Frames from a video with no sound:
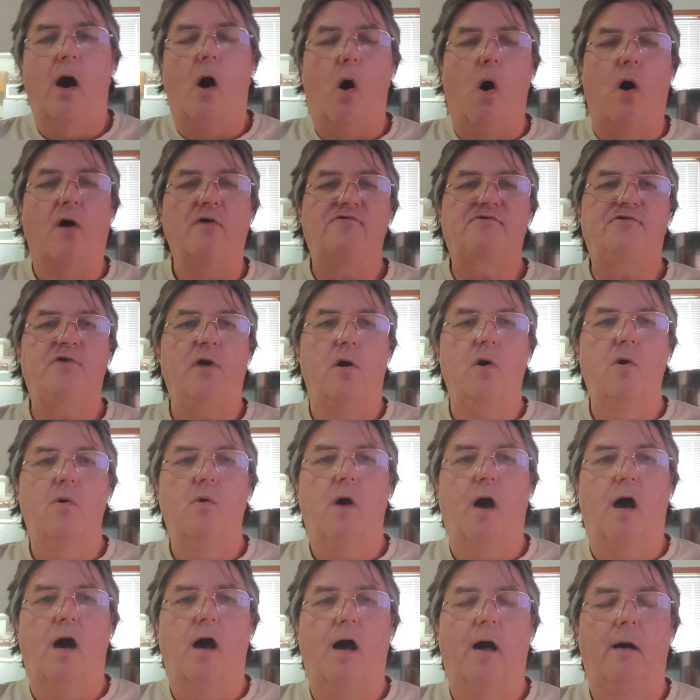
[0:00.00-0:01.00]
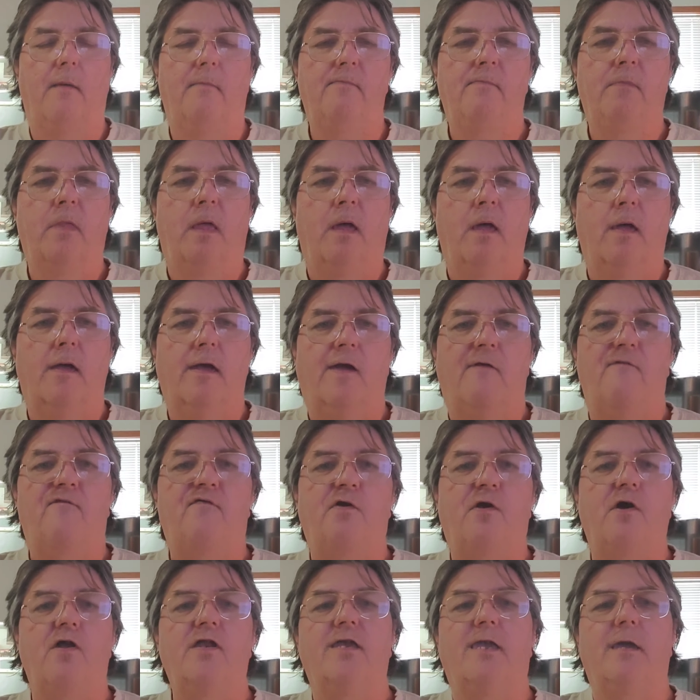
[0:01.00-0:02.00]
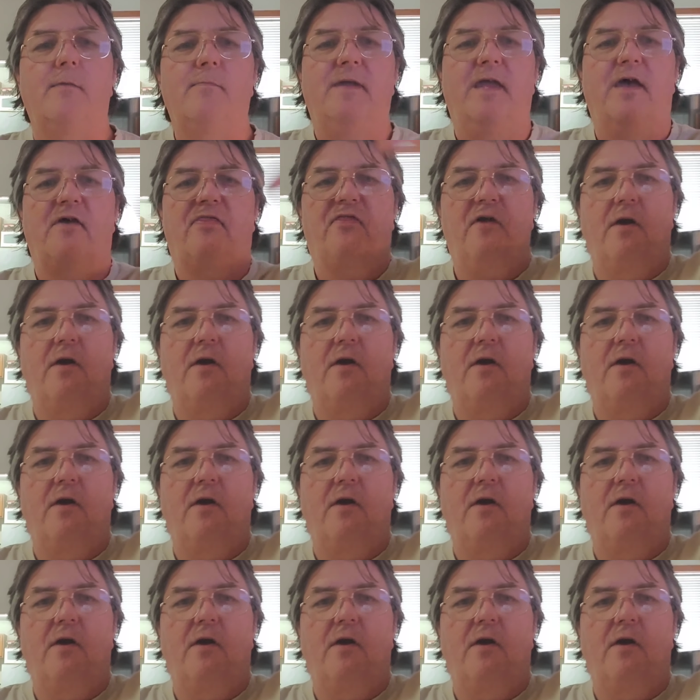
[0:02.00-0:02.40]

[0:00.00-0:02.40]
Also, um, if you're going to give me a